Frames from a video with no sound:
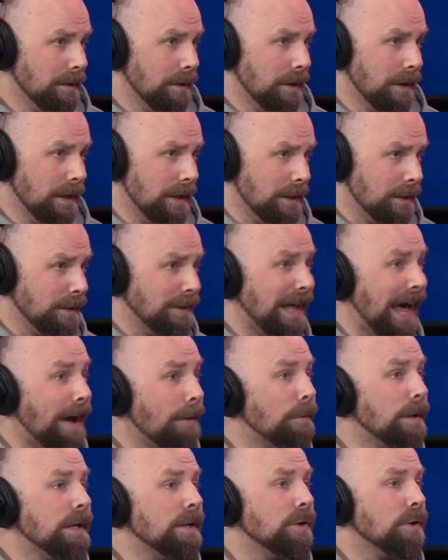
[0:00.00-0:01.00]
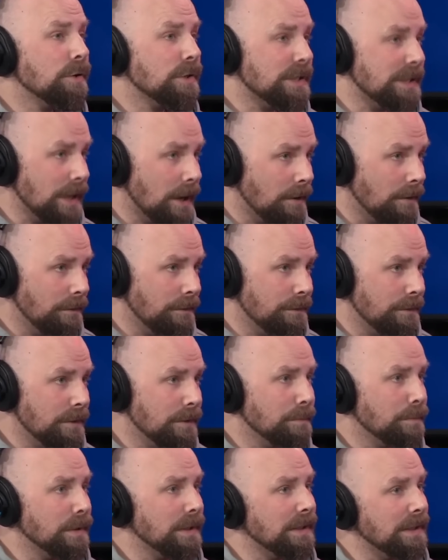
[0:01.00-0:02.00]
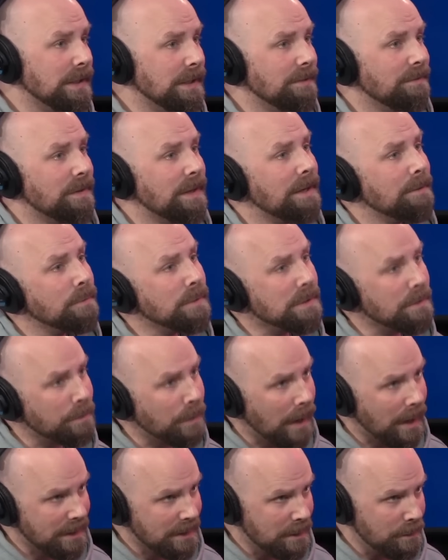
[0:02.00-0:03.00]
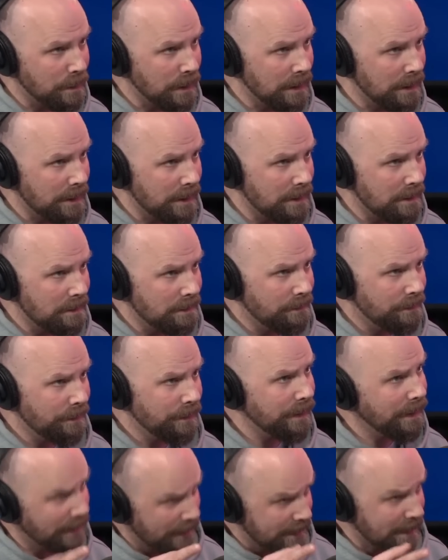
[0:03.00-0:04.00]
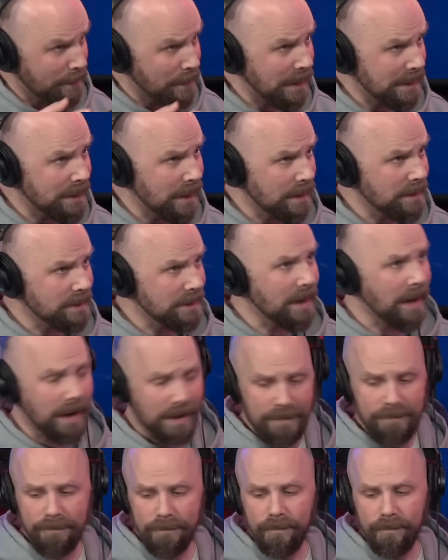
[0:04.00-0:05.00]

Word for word: in allowing yourself to believe that it was a possibility. Yeah. Does that make sense? Yeah. Yeah.